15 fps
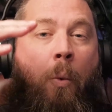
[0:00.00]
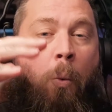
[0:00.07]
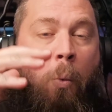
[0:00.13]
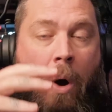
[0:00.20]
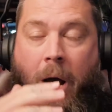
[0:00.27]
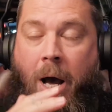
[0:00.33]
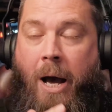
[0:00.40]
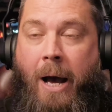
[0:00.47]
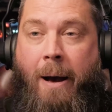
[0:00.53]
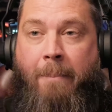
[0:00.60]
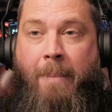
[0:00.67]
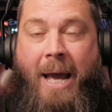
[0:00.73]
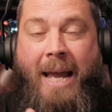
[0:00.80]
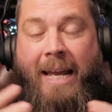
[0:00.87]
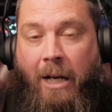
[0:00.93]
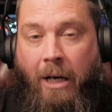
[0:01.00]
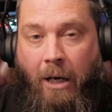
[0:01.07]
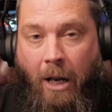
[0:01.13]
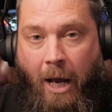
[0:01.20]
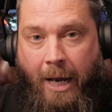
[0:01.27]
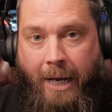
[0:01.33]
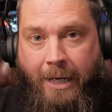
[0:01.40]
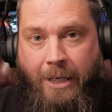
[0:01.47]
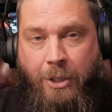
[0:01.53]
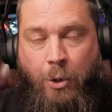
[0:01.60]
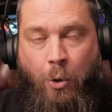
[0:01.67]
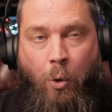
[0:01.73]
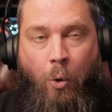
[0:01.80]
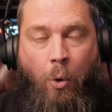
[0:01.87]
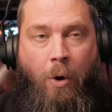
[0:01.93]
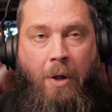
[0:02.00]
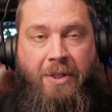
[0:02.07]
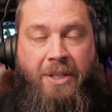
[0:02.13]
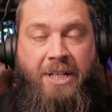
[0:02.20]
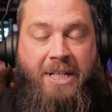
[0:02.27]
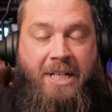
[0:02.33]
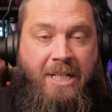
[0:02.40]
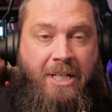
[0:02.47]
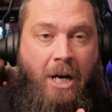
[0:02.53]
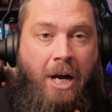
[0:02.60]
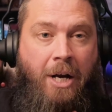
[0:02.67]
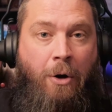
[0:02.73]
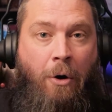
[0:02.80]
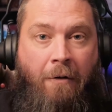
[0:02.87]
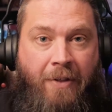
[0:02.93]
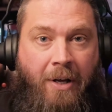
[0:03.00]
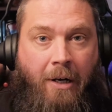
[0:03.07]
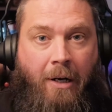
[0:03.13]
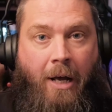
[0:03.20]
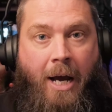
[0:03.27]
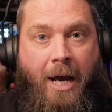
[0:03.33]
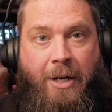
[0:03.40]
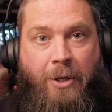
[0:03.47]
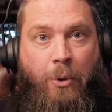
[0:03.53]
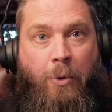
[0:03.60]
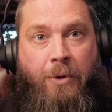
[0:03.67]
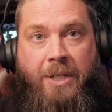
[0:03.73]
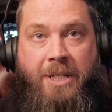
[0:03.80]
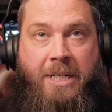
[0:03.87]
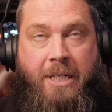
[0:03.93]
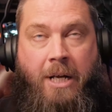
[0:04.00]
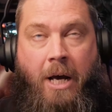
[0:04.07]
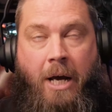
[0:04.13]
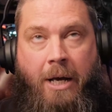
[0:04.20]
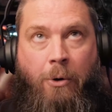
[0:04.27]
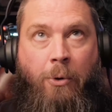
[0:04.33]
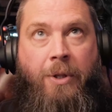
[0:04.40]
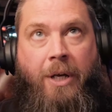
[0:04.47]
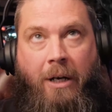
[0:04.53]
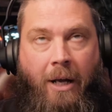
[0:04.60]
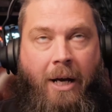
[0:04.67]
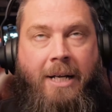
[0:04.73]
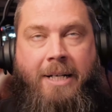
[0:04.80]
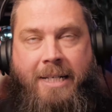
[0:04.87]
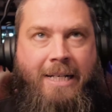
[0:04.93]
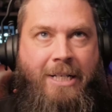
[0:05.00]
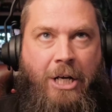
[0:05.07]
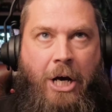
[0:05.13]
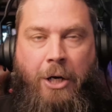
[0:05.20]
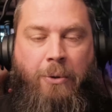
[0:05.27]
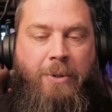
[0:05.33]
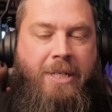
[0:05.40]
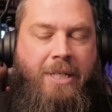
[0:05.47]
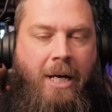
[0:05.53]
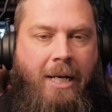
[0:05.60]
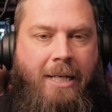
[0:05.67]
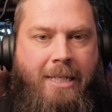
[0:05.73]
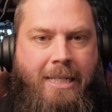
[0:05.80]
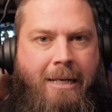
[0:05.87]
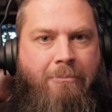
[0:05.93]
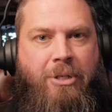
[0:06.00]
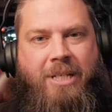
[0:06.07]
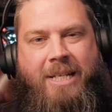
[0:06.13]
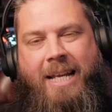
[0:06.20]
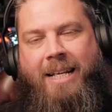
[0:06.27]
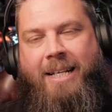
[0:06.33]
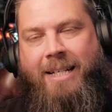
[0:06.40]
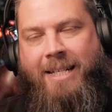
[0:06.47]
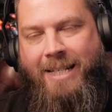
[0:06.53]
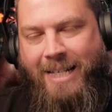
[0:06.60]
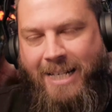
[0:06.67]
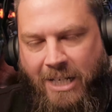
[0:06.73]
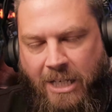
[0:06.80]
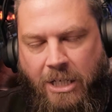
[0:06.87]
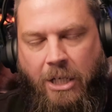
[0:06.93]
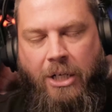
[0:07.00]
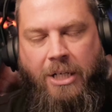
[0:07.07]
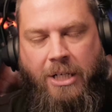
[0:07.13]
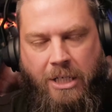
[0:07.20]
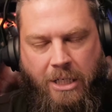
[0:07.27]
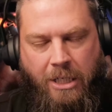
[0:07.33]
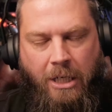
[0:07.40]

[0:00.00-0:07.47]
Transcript: a client or the designer of the client or the client's internal design team to stay consistent